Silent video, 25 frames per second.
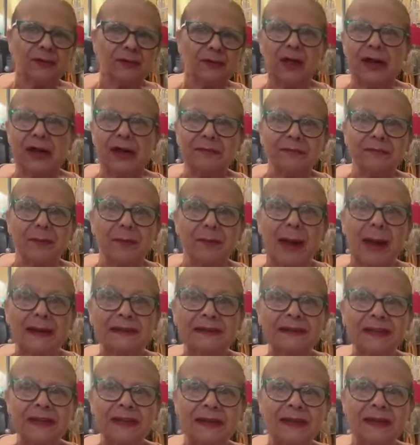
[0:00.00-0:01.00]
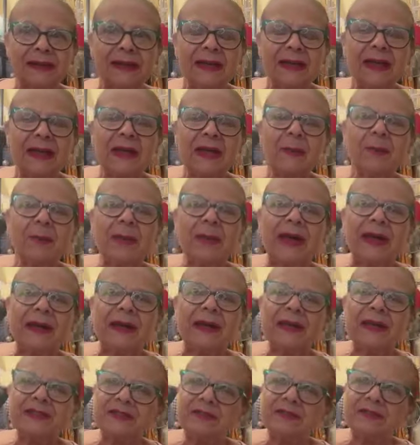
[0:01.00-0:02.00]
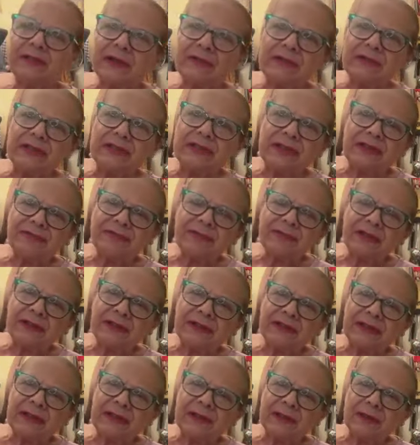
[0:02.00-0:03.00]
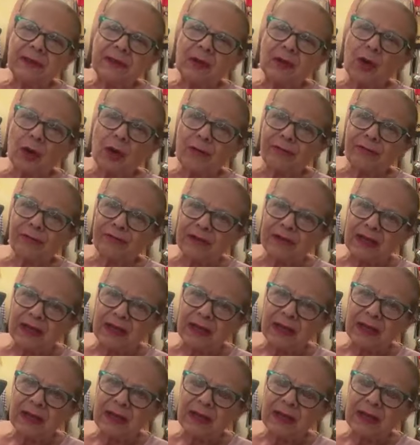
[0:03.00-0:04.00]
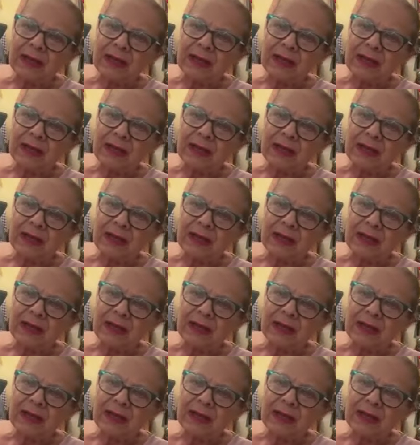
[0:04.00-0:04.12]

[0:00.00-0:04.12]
yerba mate, but it's very different than coffee.